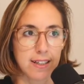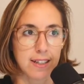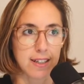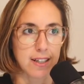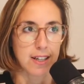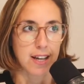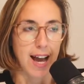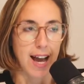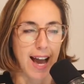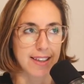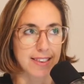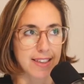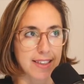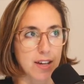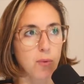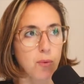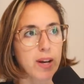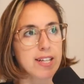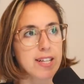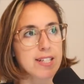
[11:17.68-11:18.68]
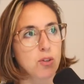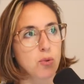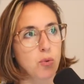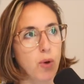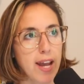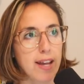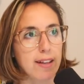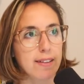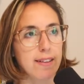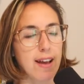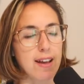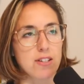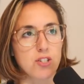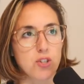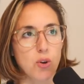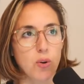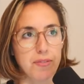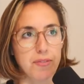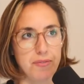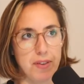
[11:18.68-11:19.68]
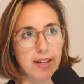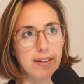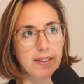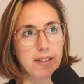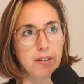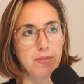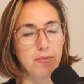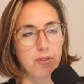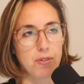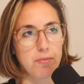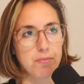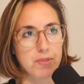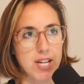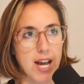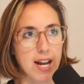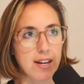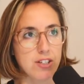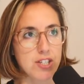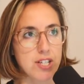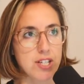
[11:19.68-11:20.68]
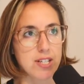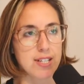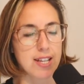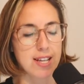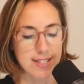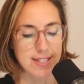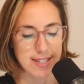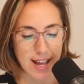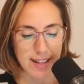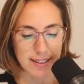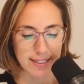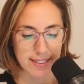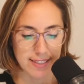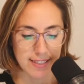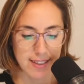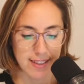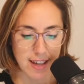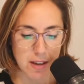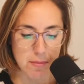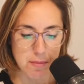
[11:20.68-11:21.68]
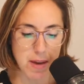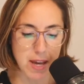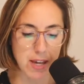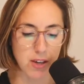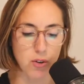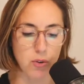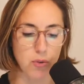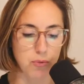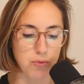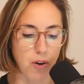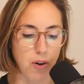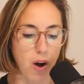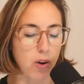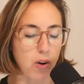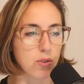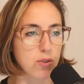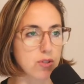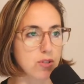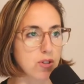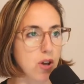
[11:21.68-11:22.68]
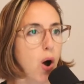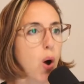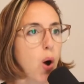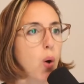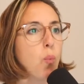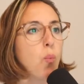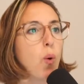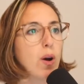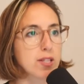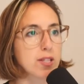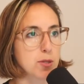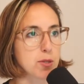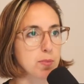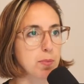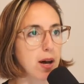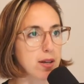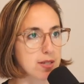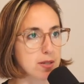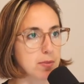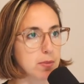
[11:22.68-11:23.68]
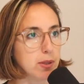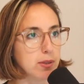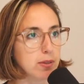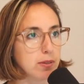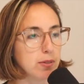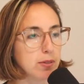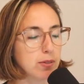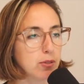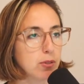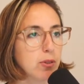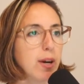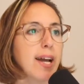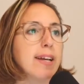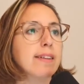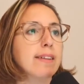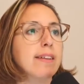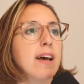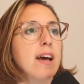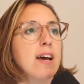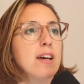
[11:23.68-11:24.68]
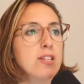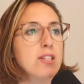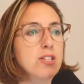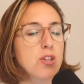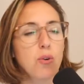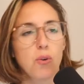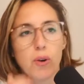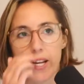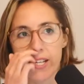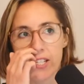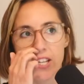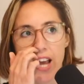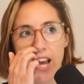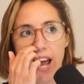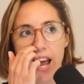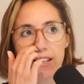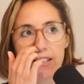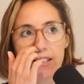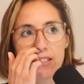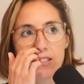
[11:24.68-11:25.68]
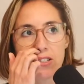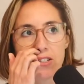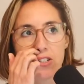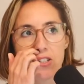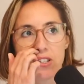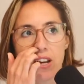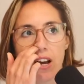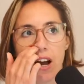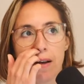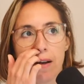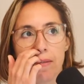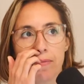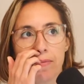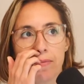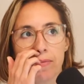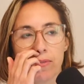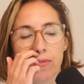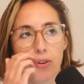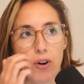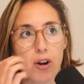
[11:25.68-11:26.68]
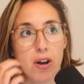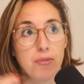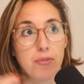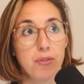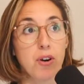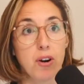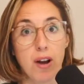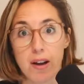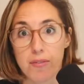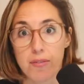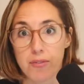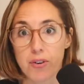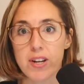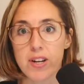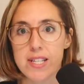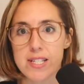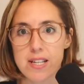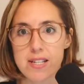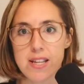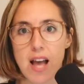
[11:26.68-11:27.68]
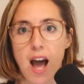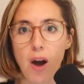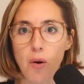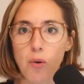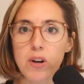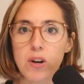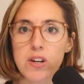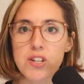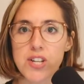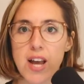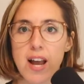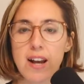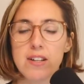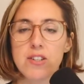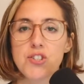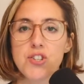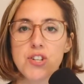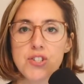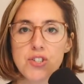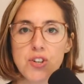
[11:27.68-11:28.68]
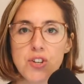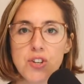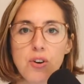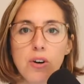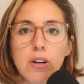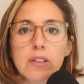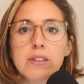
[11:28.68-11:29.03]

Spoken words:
I think what is great and so effective from challenges is that they make you focus on what's possible, right? So a challenge, for instance, our challenge is called